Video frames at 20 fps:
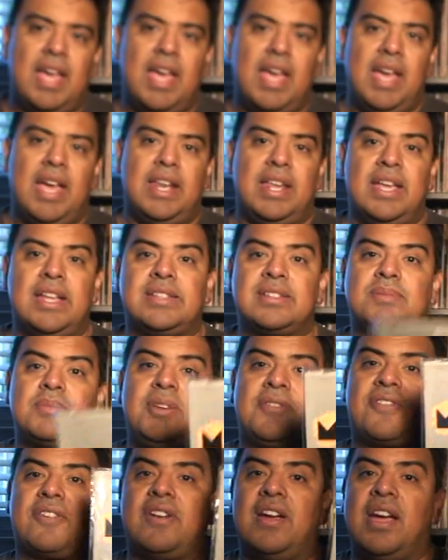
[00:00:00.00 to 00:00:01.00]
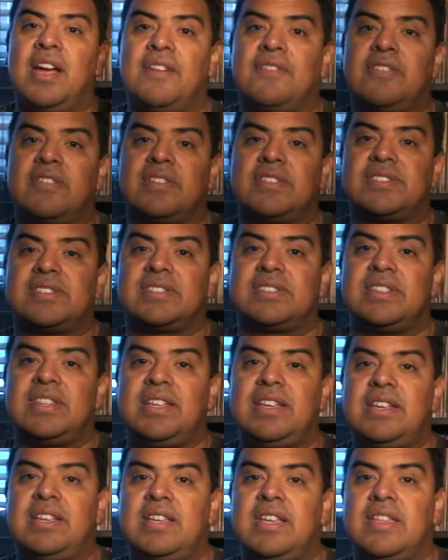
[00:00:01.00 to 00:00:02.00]
And it took me forever to
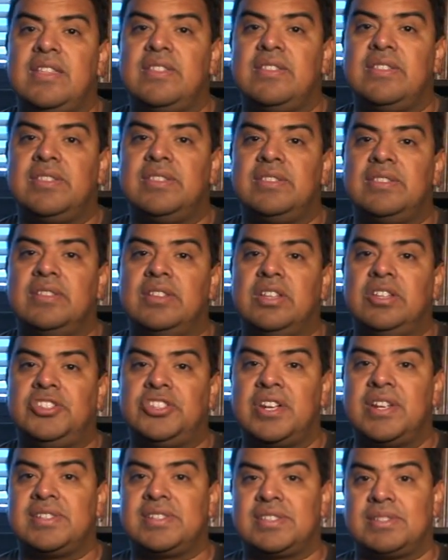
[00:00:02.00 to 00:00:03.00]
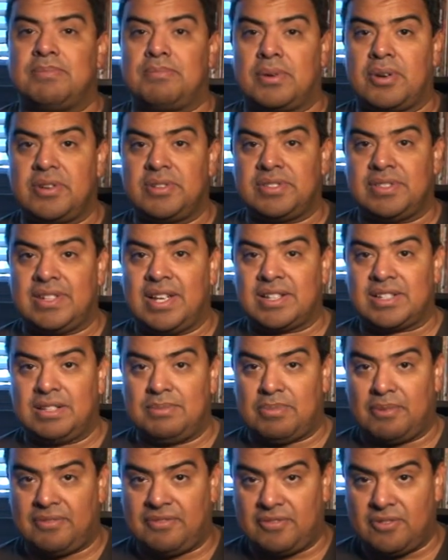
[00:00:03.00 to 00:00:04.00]
see Genesis in person
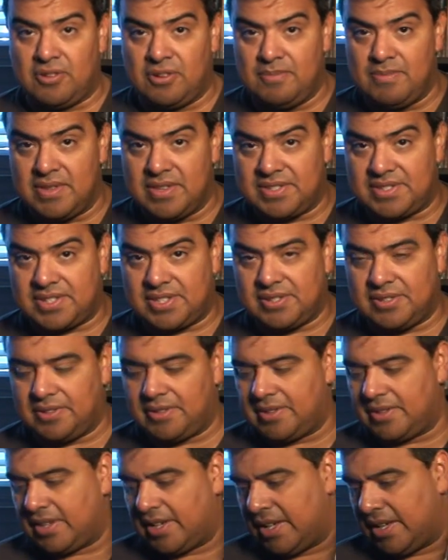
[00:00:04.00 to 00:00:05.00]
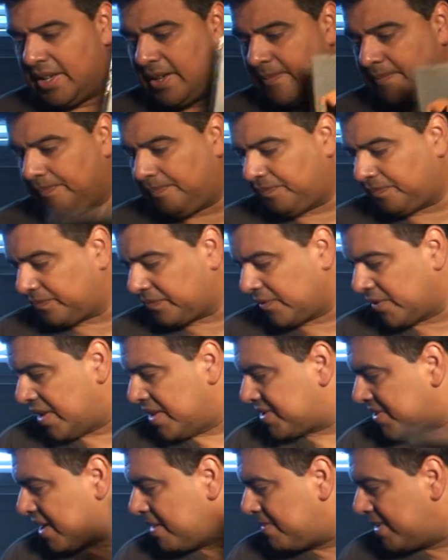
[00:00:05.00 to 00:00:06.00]
actually perform this tune. When
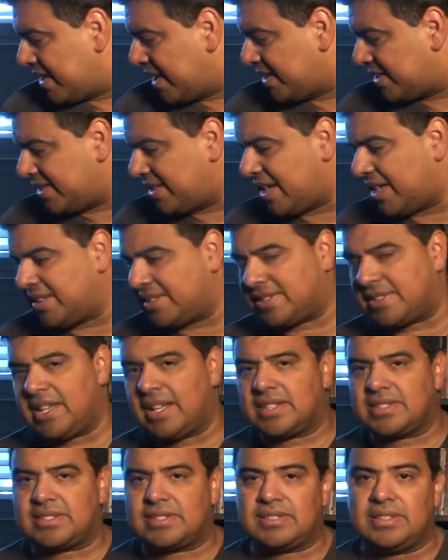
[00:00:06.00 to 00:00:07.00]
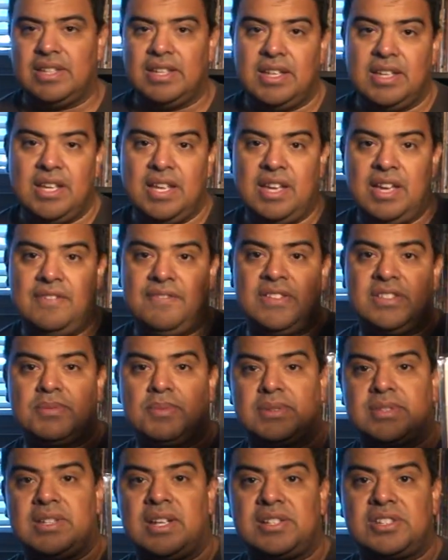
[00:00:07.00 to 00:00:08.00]
I saw them in 1986,
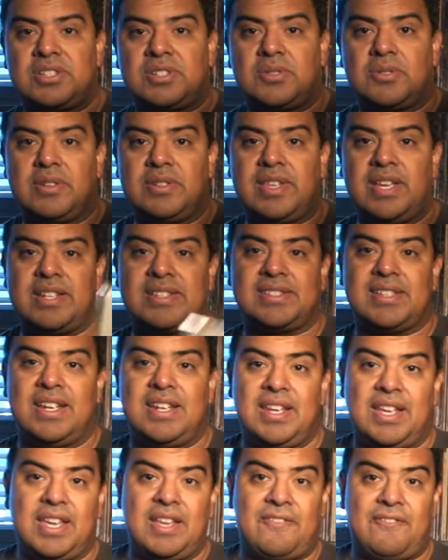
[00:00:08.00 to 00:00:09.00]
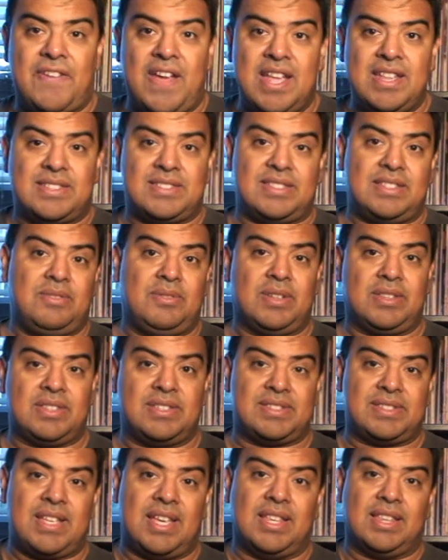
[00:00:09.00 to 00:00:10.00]
Invisible Touch tour, they decided to get fancy
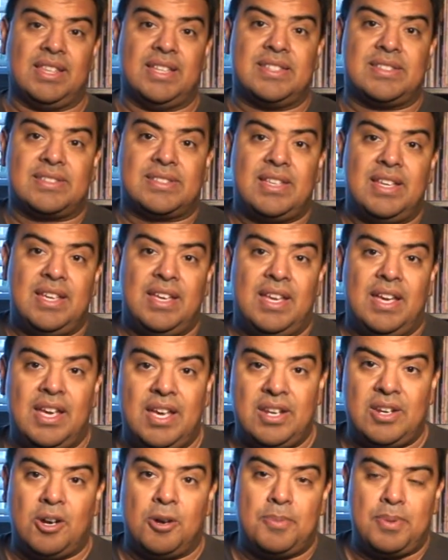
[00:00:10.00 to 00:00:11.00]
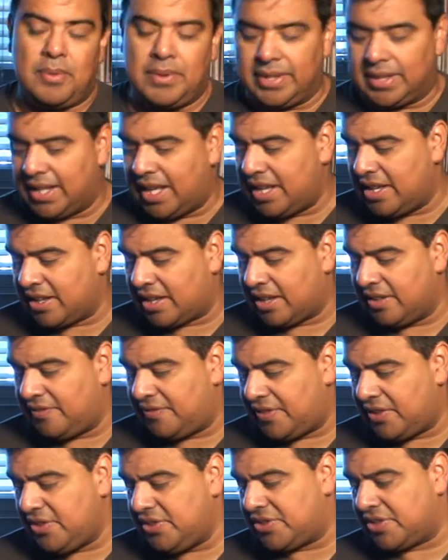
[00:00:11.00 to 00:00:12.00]
with set lists and open with Land of
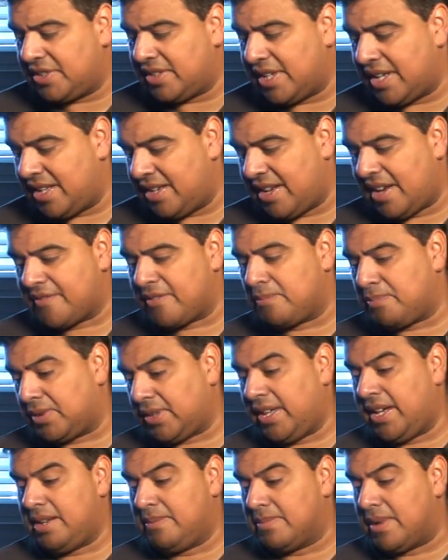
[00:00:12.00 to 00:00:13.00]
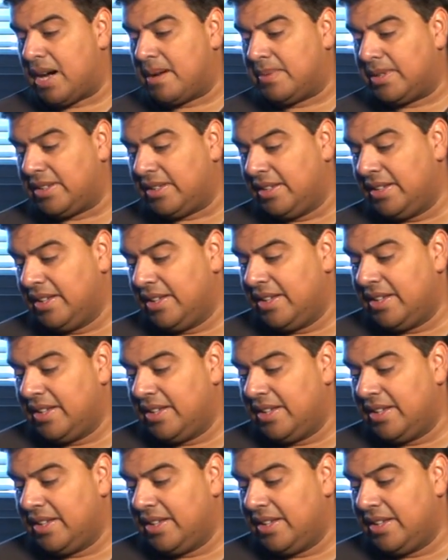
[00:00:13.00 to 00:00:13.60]
Confusion and never played Mama.